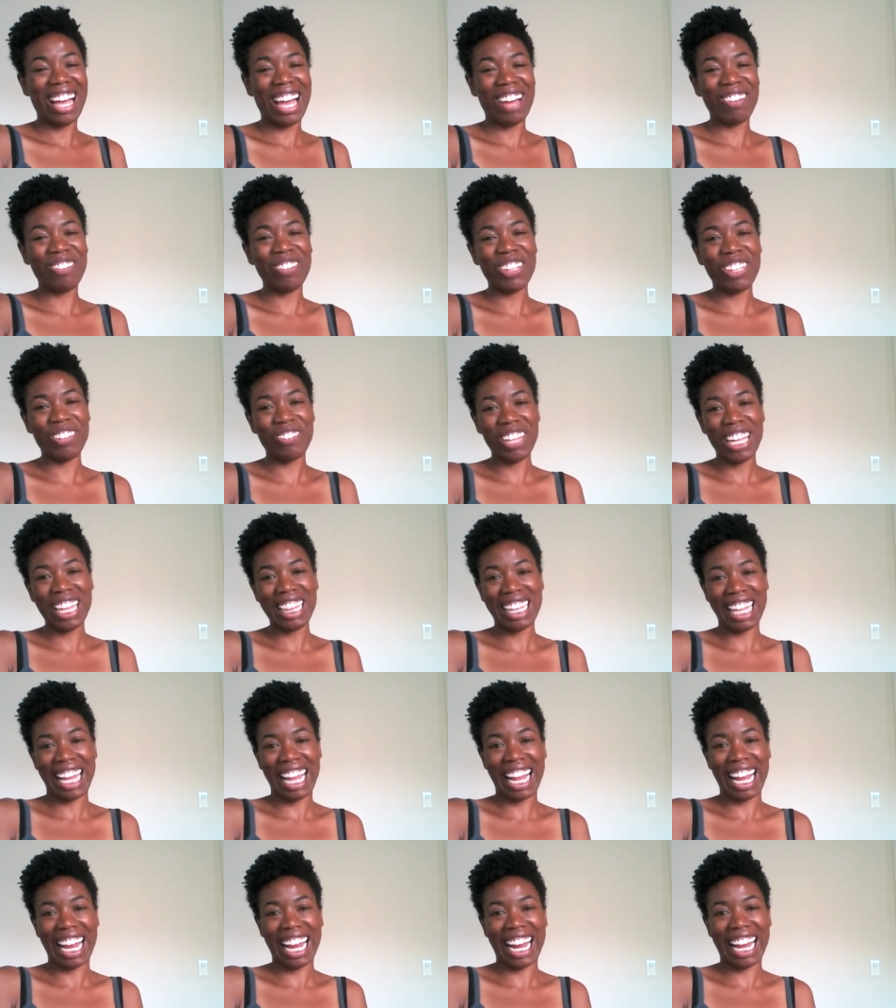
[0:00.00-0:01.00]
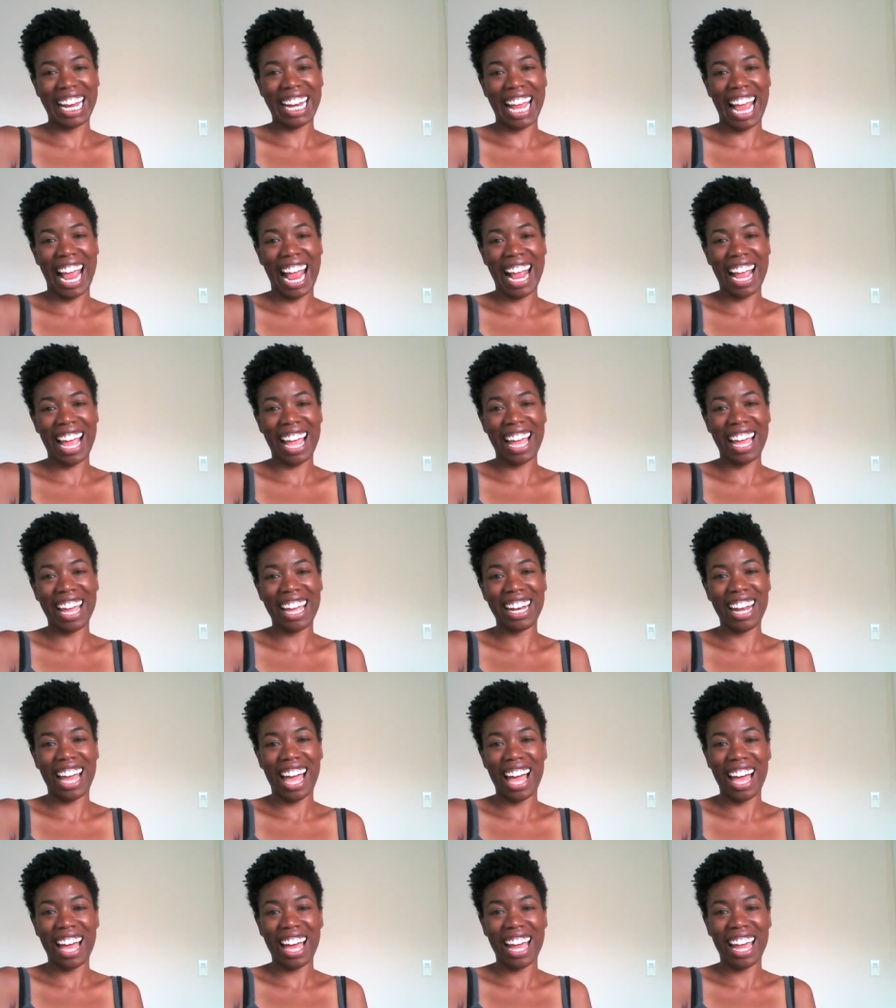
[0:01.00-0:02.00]
I'm Olivia Lane, and
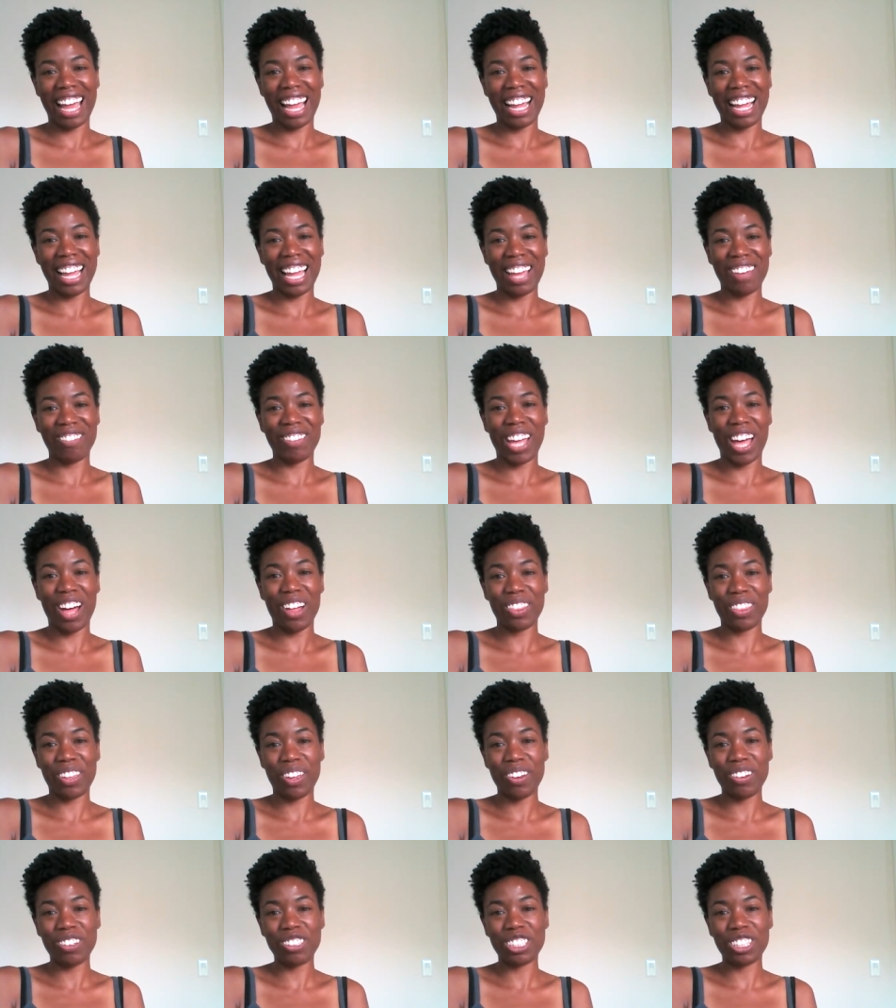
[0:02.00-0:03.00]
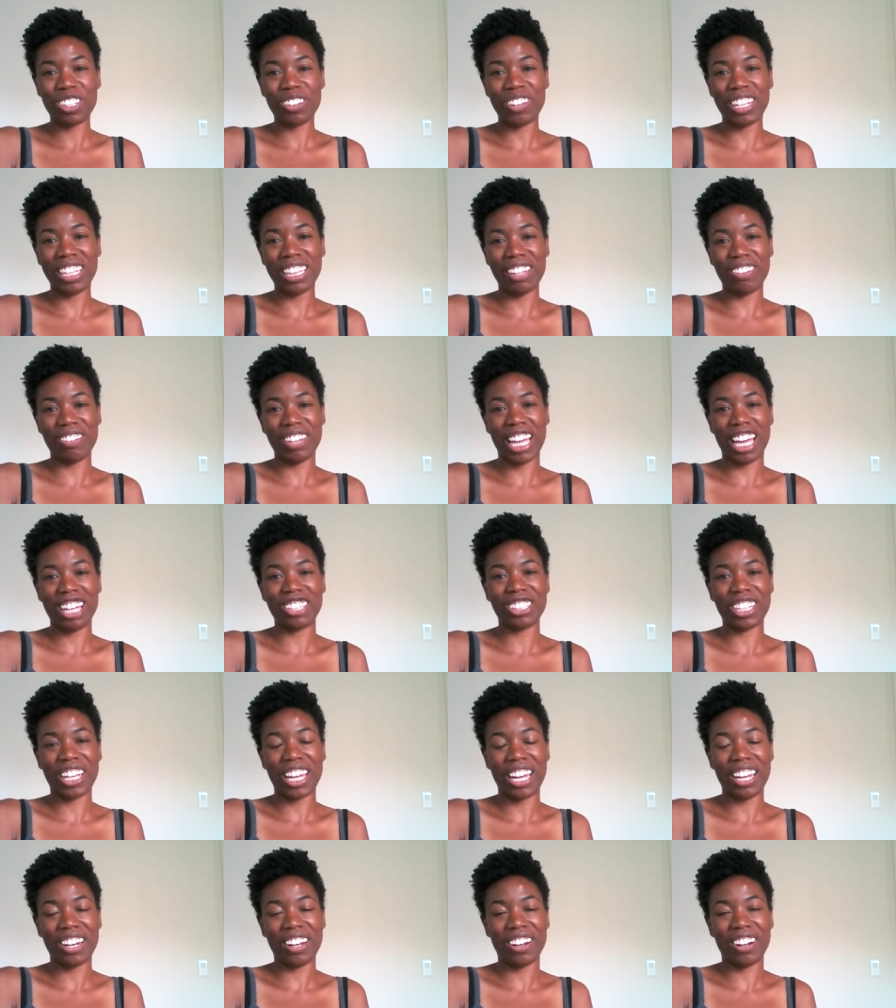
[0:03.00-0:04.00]
I am a health coach, green living
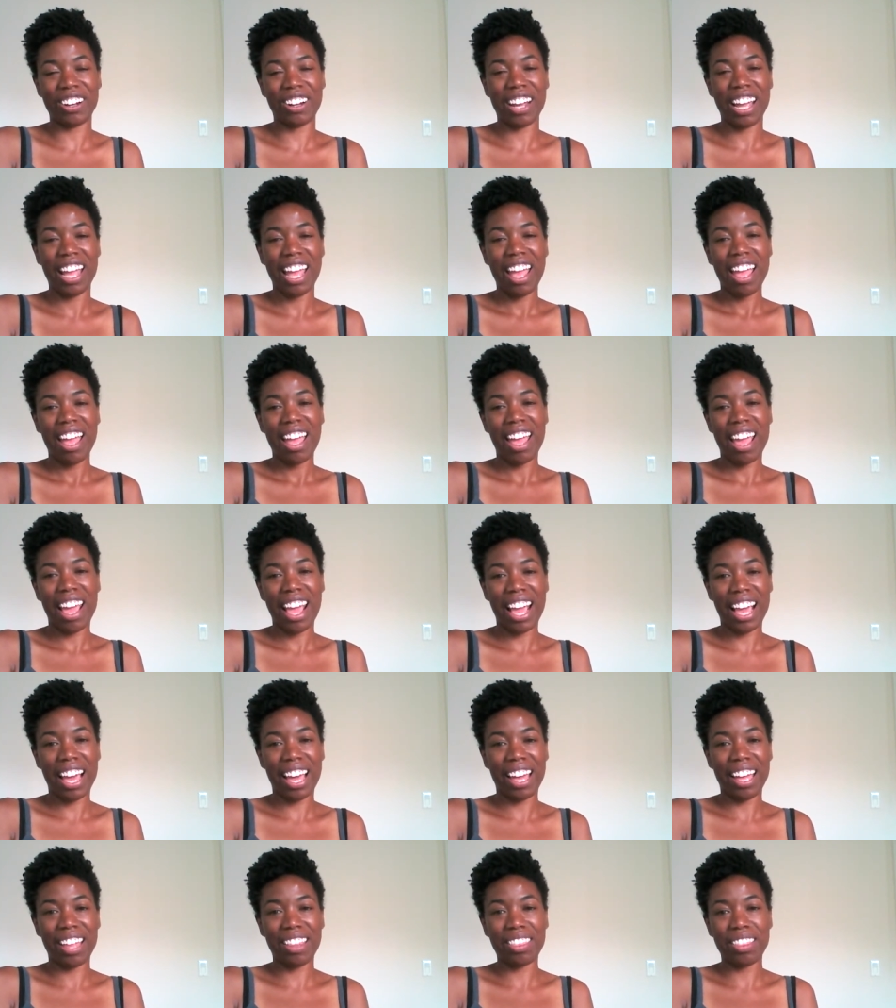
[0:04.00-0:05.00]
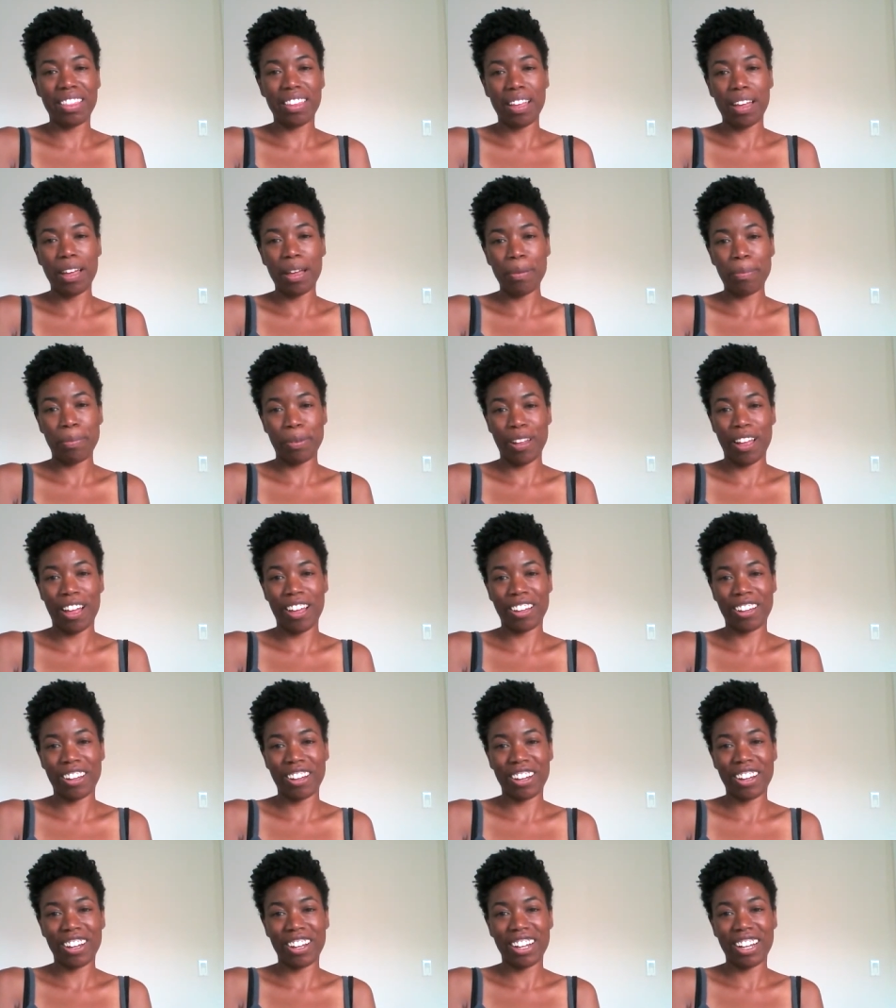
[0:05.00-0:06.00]
educator, and a
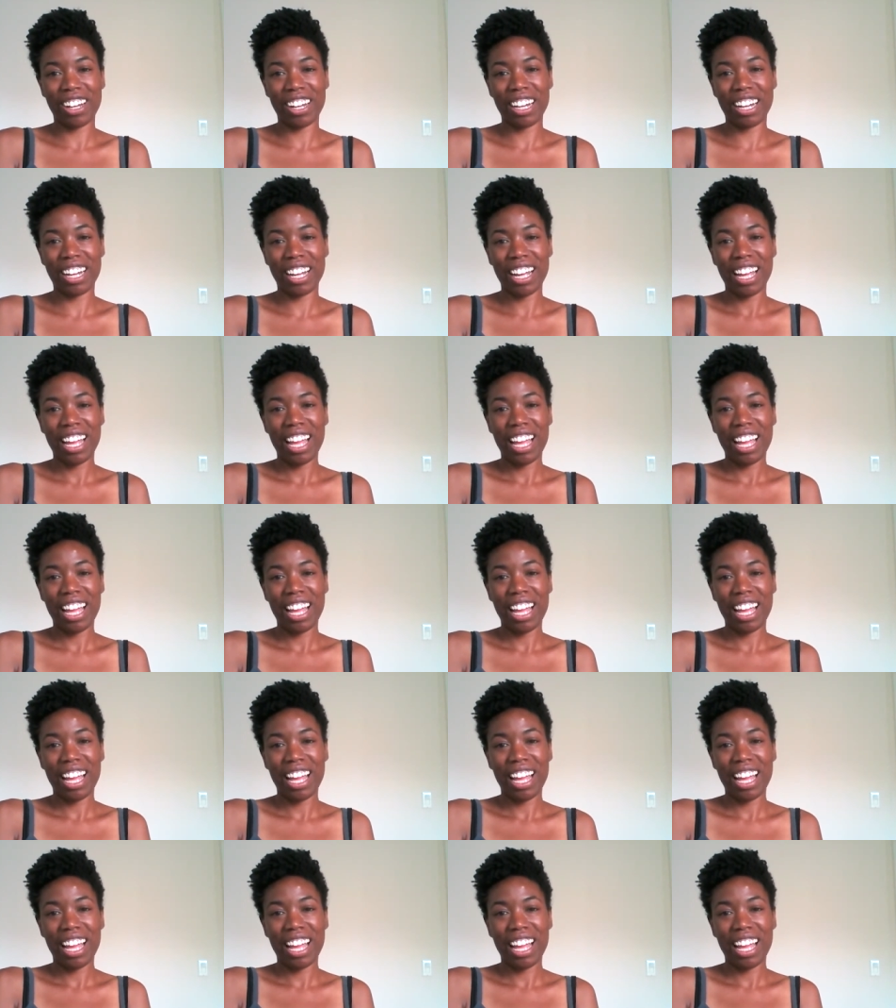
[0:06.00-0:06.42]
blogger.